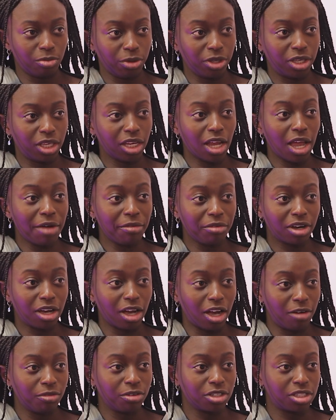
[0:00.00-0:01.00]
we can have
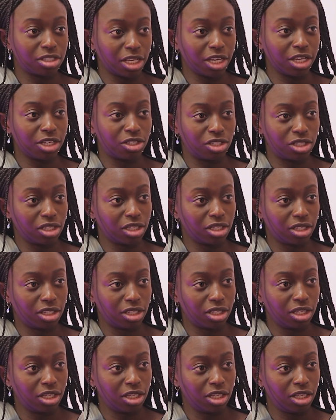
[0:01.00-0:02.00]
a
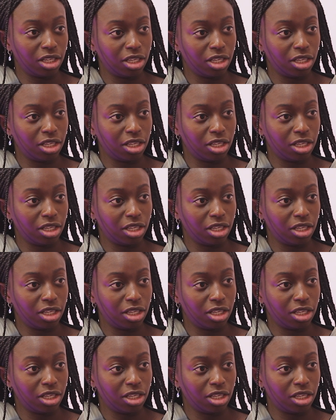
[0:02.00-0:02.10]
conversation. Thank